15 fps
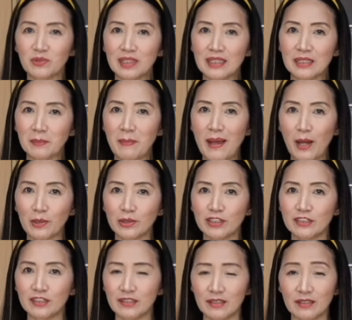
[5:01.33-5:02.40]
really a powder
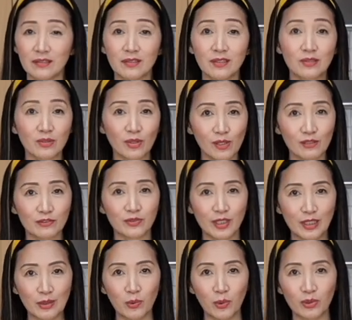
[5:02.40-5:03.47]
that is dissolved
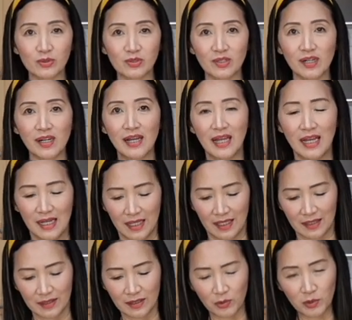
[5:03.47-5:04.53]
in water,
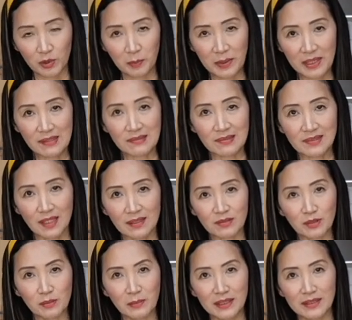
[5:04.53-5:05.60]
there will be
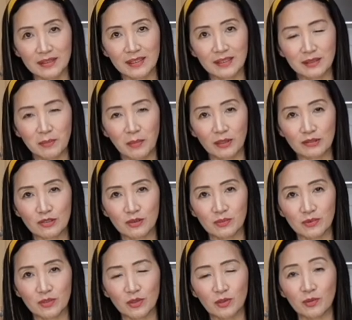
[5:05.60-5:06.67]
settlement at the
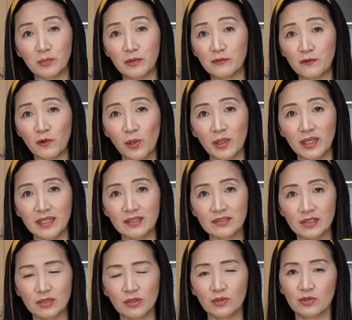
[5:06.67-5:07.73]
bottom. So before
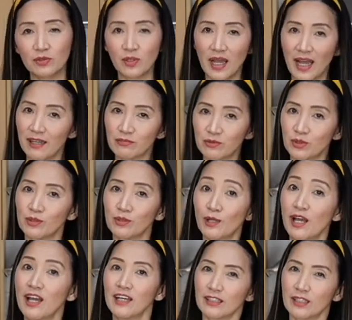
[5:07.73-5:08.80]
each use, you have to
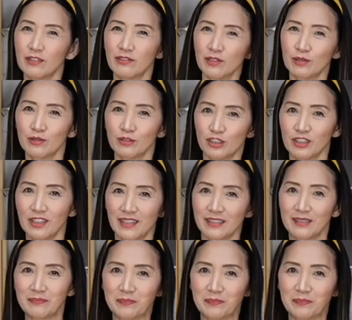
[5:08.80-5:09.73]
give it a good shake.